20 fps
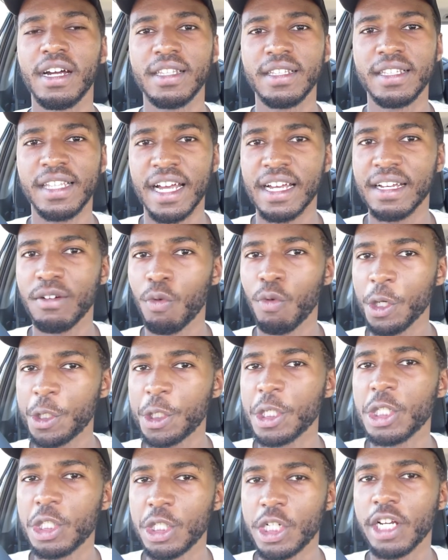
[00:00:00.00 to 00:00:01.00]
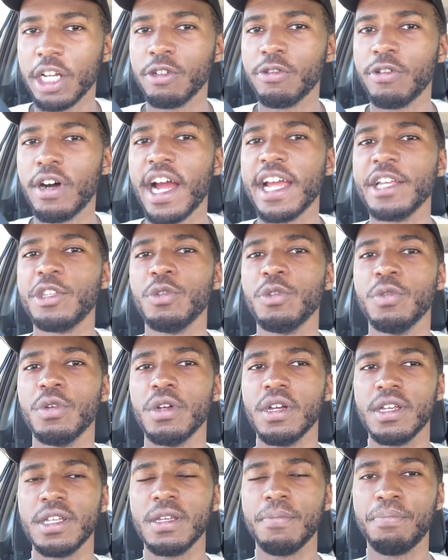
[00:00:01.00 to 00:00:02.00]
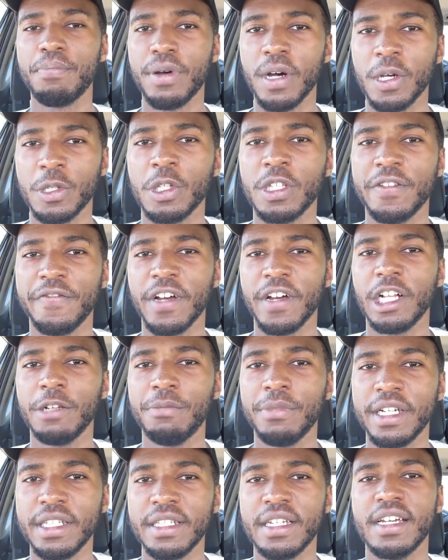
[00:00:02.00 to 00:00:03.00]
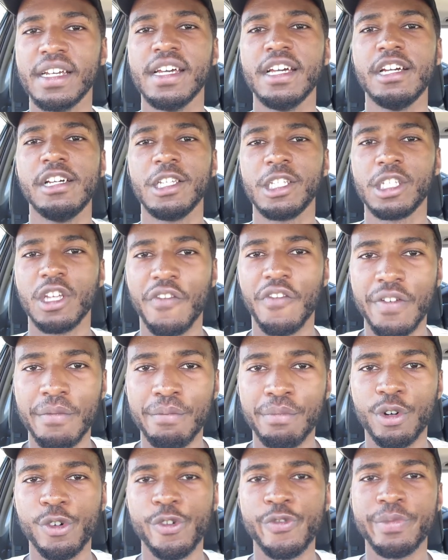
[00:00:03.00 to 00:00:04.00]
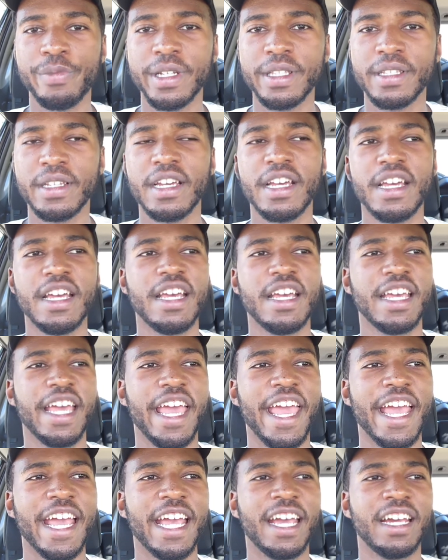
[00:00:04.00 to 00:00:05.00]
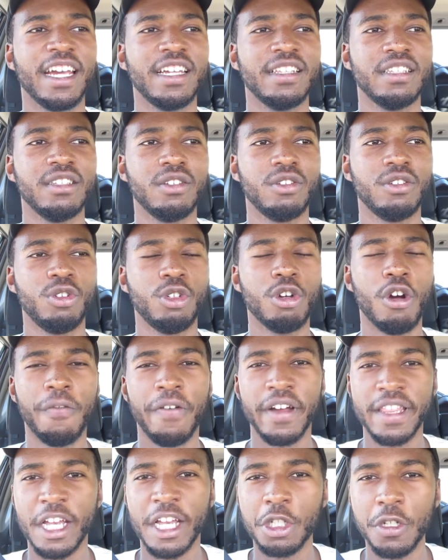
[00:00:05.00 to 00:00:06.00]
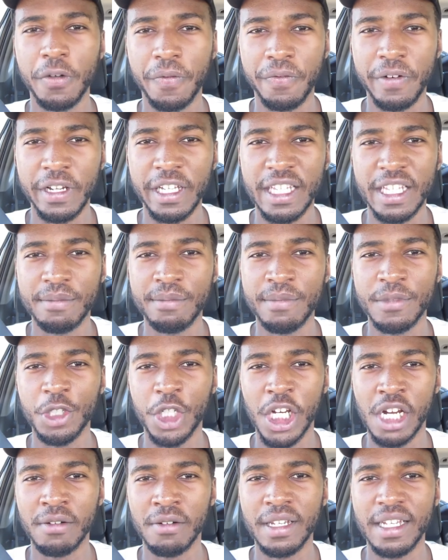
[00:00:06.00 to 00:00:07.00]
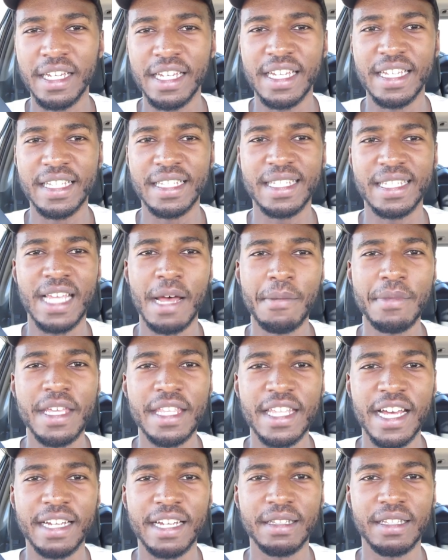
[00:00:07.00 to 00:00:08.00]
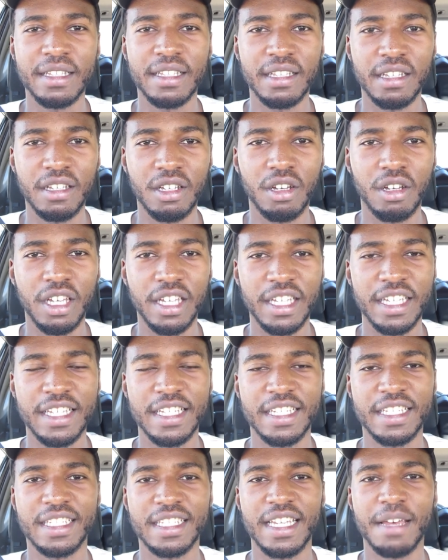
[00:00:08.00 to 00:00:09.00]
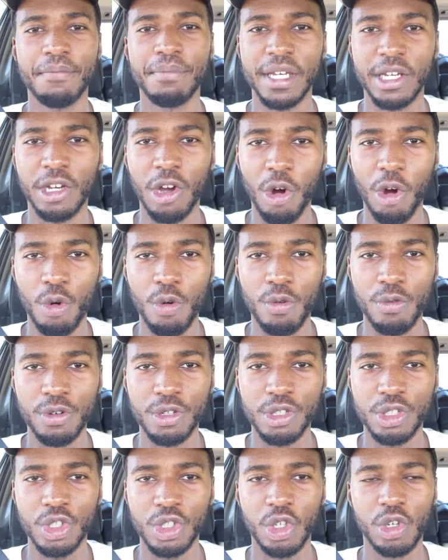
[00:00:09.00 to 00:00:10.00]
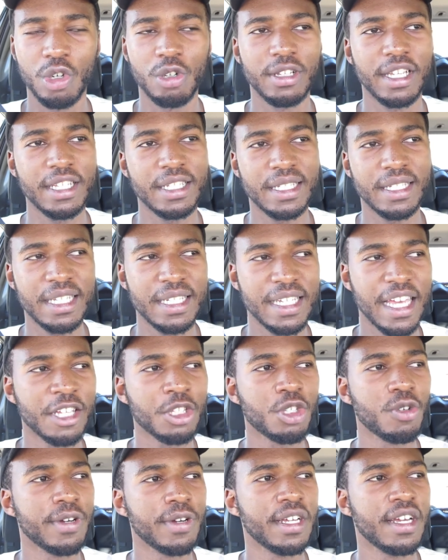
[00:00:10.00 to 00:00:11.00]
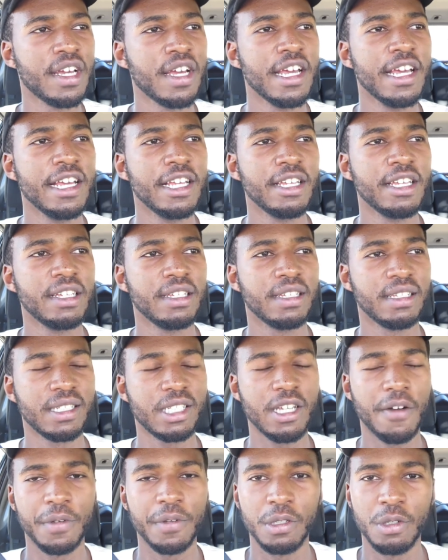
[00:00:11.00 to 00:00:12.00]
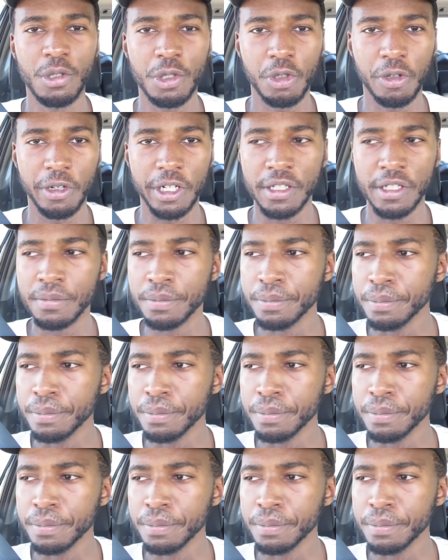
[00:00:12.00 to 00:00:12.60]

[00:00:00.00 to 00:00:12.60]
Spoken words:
that watch this channel are into personal development, self-improvement, and your financial freedom generally is something that is a big goal. So let's get into it. Let's start with a little story.